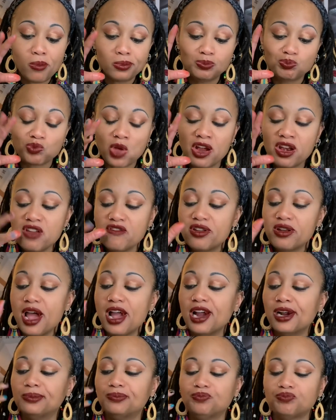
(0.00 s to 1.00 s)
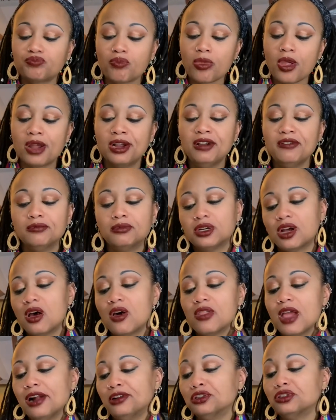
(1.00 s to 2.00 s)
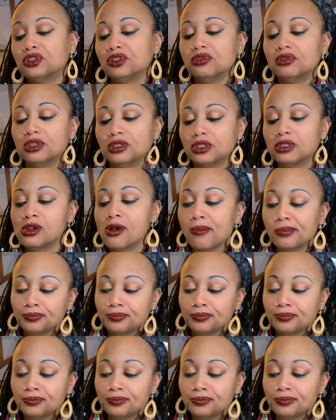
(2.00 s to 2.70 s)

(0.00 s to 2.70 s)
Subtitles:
And even that, even with all that, you still get sick.